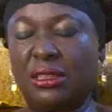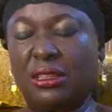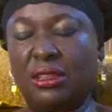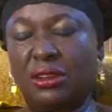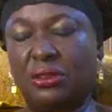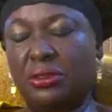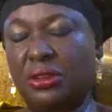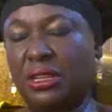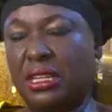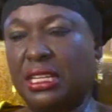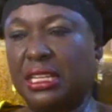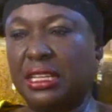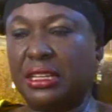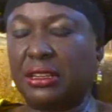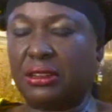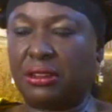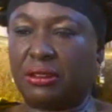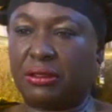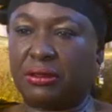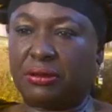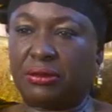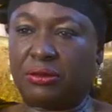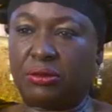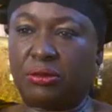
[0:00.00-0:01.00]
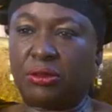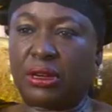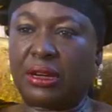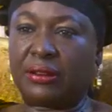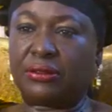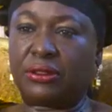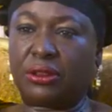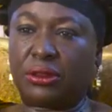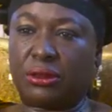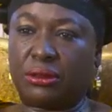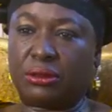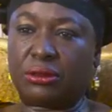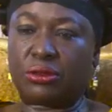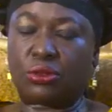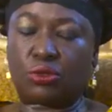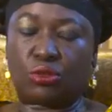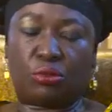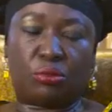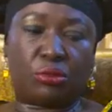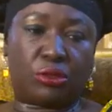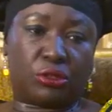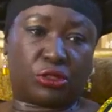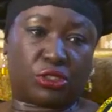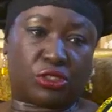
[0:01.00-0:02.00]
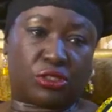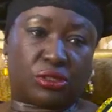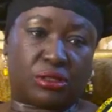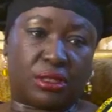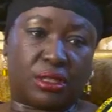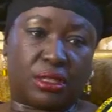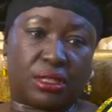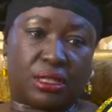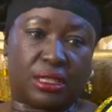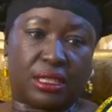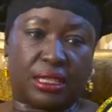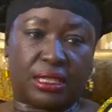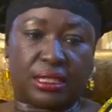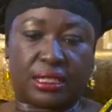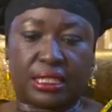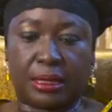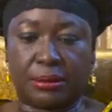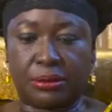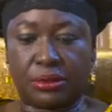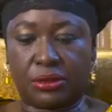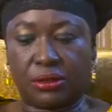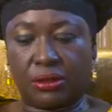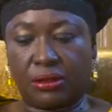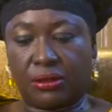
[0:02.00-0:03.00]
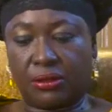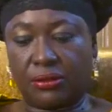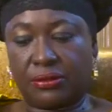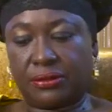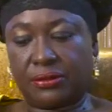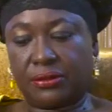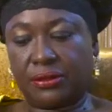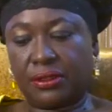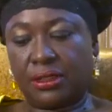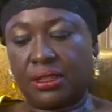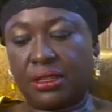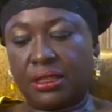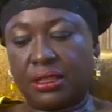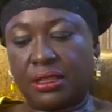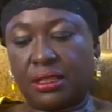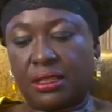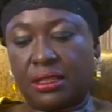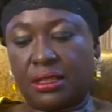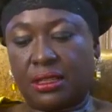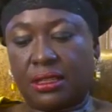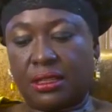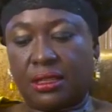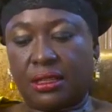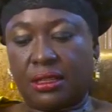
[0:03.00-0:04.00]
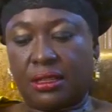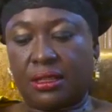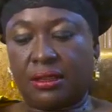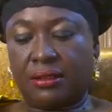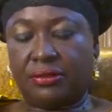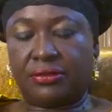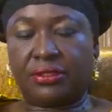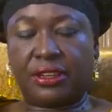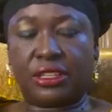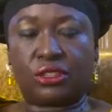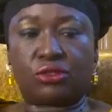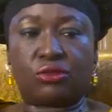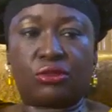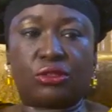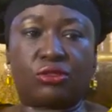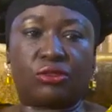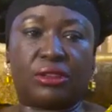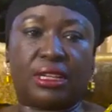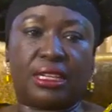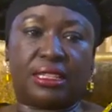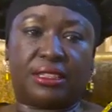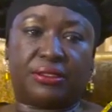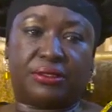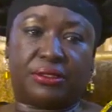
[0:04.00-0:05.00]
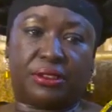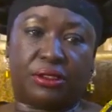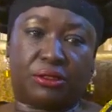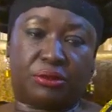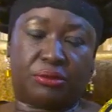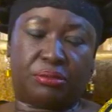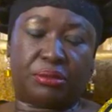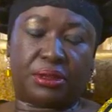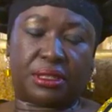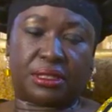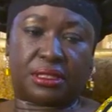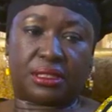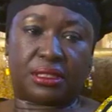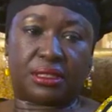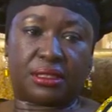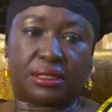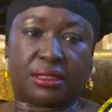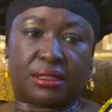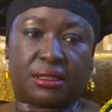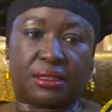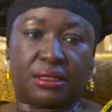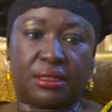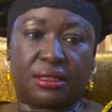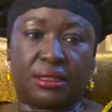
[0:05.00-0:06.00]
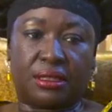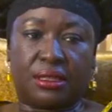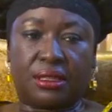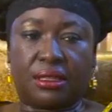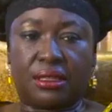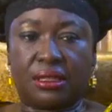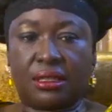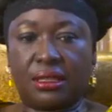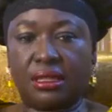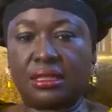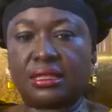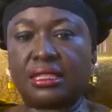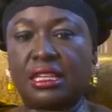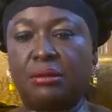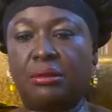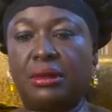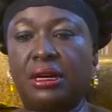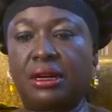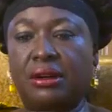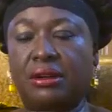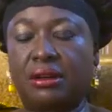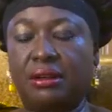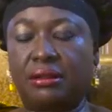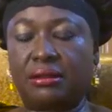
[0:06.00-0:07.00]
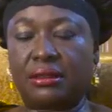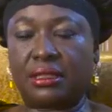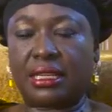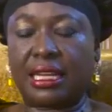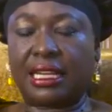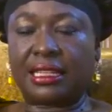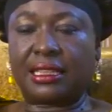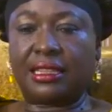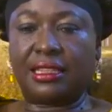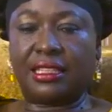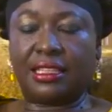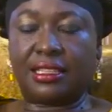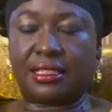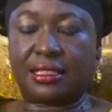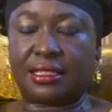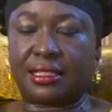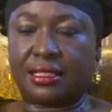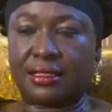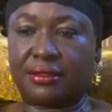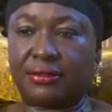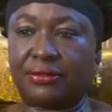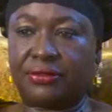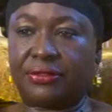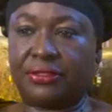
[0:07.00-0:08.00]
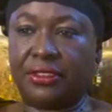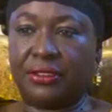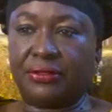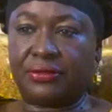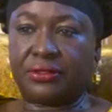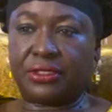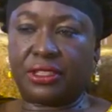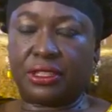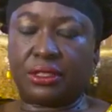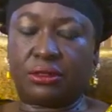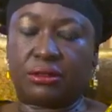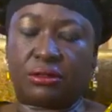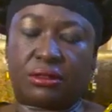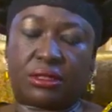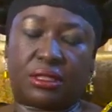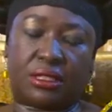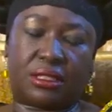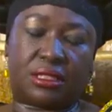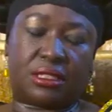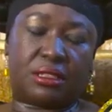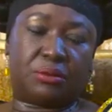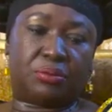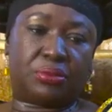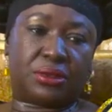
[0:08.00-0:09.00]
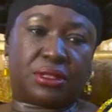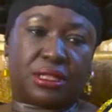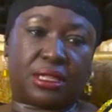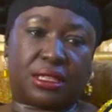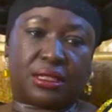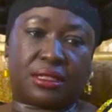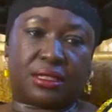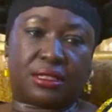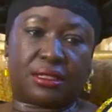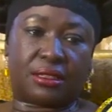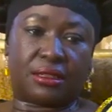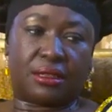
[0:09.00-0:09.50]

not really enough. We have done so much in terms of infrastructural development. This time around, at least 50 to 60%